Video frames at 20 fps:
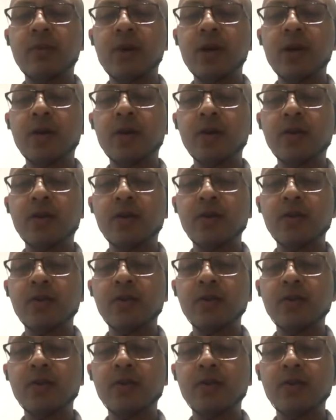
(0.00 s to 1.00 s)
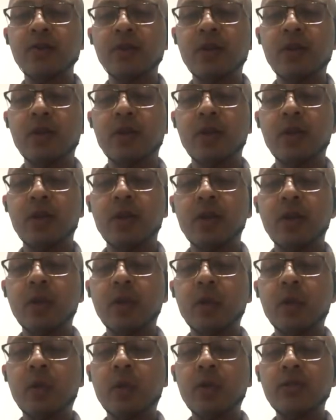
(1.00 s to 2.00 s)
Pakhandeshu,
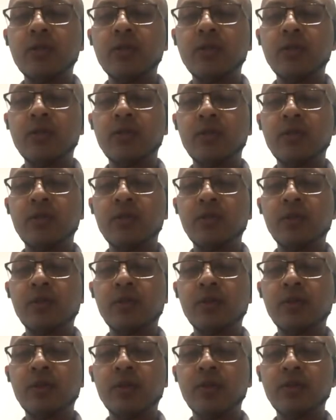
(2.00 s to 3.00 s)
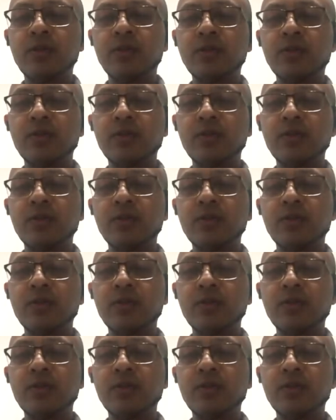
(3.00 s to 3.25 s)
towards a sinful dress,